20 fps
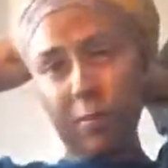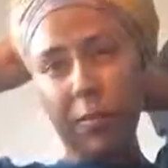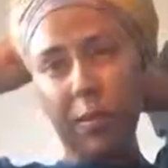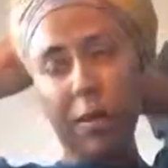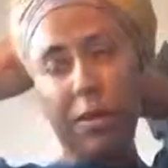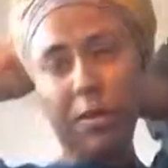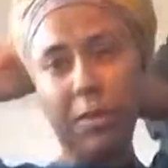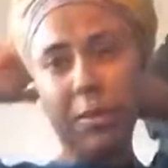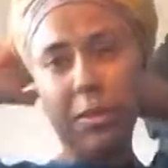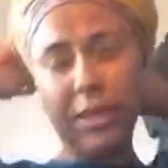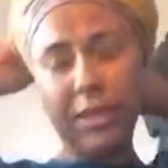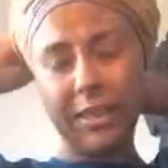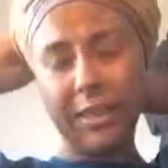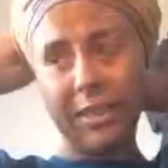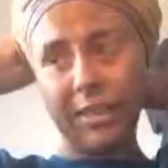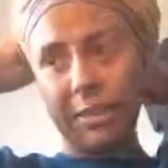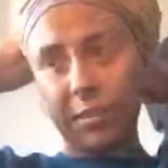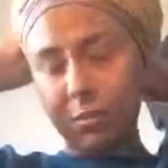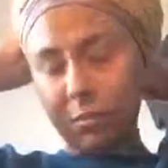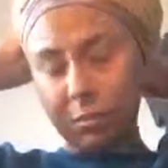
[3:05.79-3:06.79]
And all this,
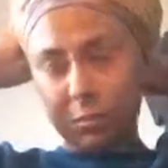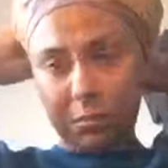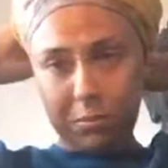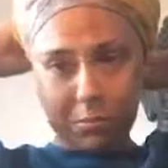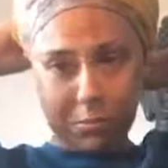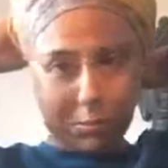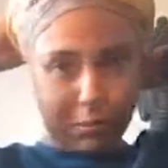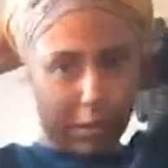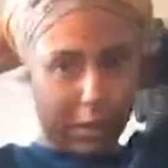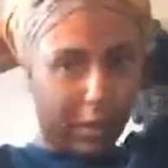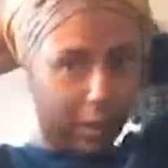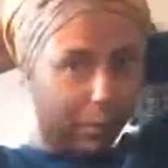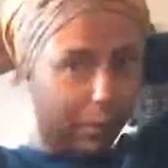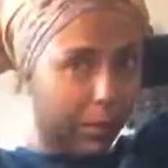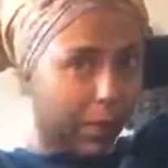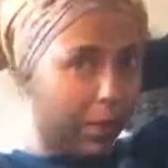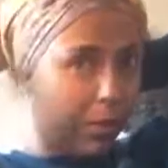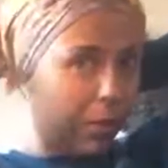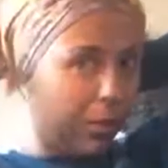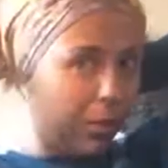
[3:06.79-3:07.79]
there
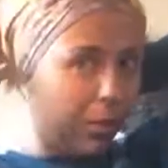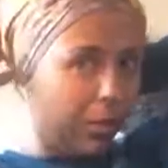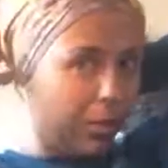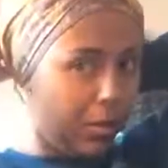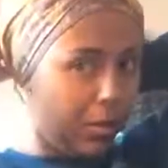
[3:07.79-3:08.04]
we go.